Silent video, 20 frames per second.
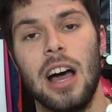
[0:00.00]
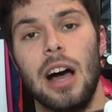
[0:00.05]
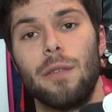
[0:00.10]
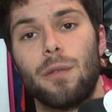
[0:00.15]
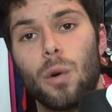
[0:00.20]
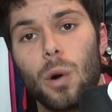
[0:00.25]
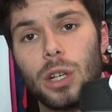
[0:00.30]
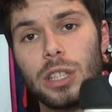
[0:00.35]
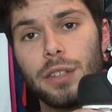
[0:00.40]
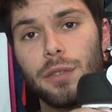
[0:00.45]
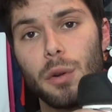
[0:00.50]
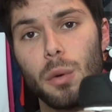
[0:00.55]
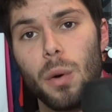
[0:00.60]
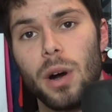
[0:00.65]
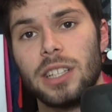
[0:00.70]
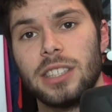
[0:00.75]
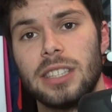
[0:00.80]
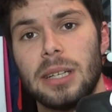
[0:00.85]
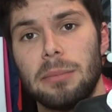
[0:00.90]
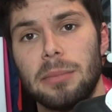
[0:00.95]
Of course, if you
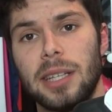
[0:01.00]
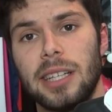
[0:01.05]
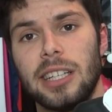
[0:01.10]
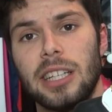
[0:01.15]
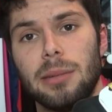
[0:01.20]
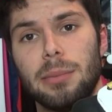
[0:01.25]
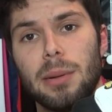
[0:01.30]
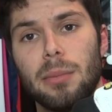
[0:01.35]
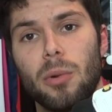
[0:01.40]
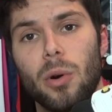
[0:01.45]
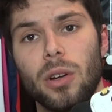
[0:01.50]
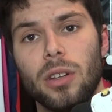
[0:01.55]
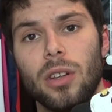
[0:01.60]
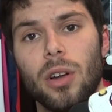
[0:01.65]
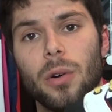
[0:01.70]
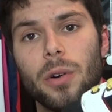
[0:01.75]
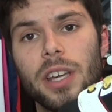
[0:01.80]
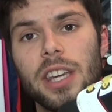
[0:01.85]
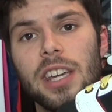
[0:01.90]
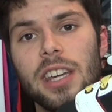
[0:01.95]
want something a little bit more
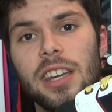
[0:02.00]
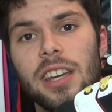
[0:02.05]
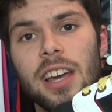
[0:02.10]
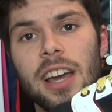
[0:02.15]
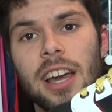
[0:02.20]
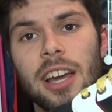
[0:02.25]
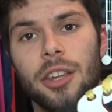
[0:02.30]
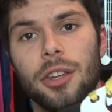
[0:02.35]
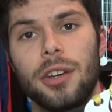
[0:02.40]
low-key,